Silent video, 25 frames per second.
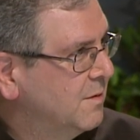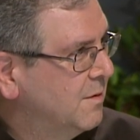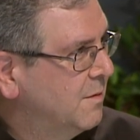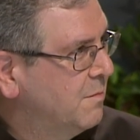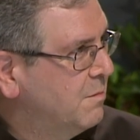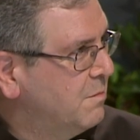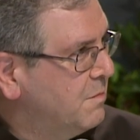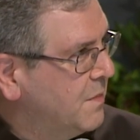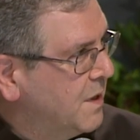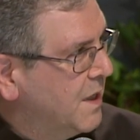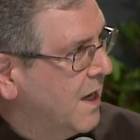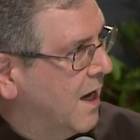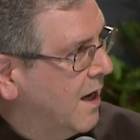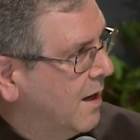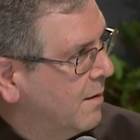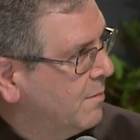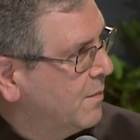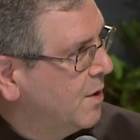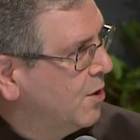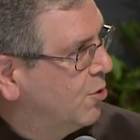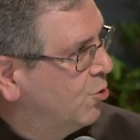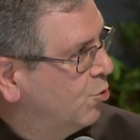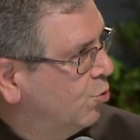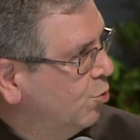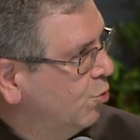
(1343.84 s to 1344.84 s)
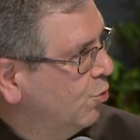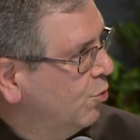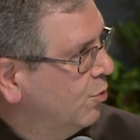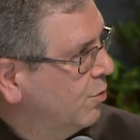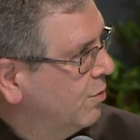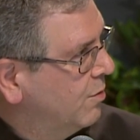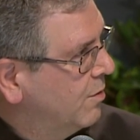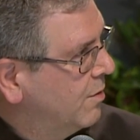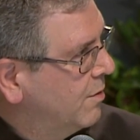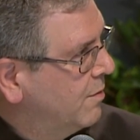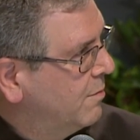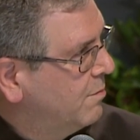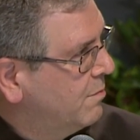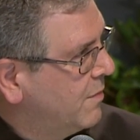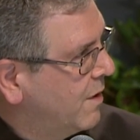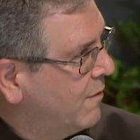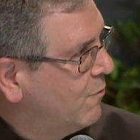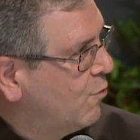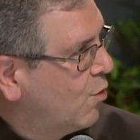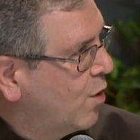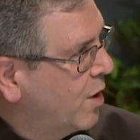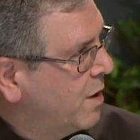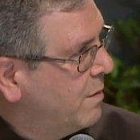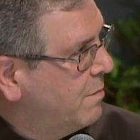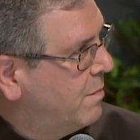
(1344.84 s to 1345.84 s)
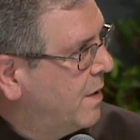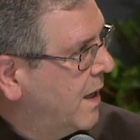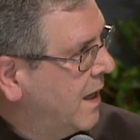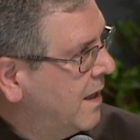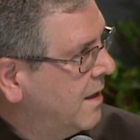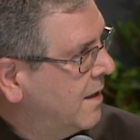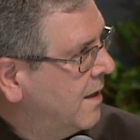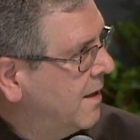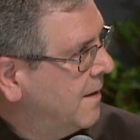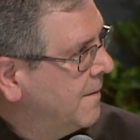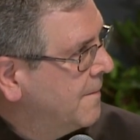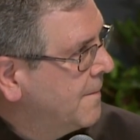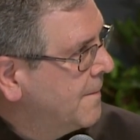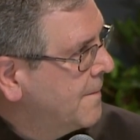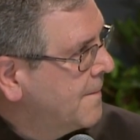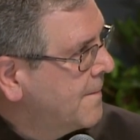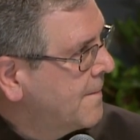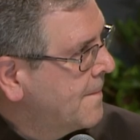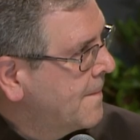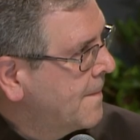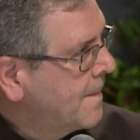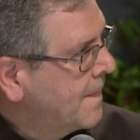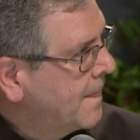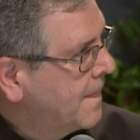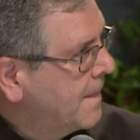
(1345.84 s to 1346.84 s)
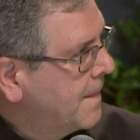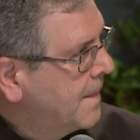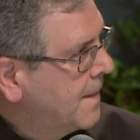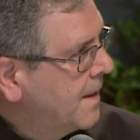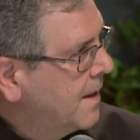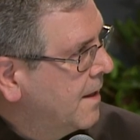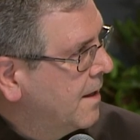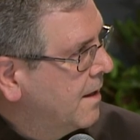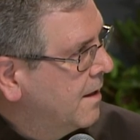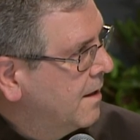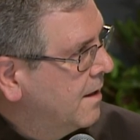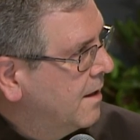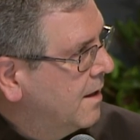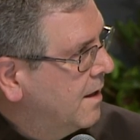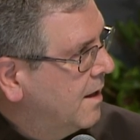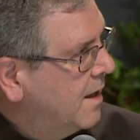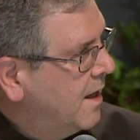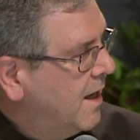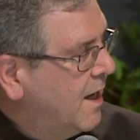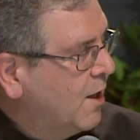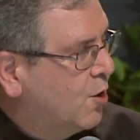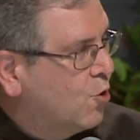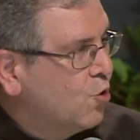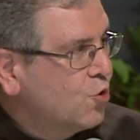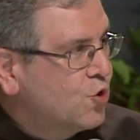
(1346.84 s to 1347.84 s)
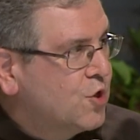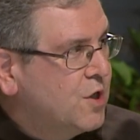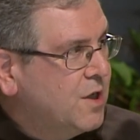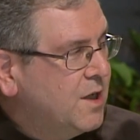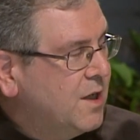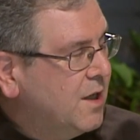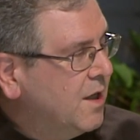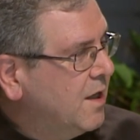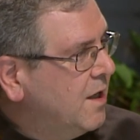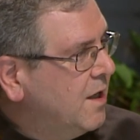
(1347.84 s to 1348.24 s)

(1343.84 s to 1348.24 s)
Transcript: If we let ourselves be uh,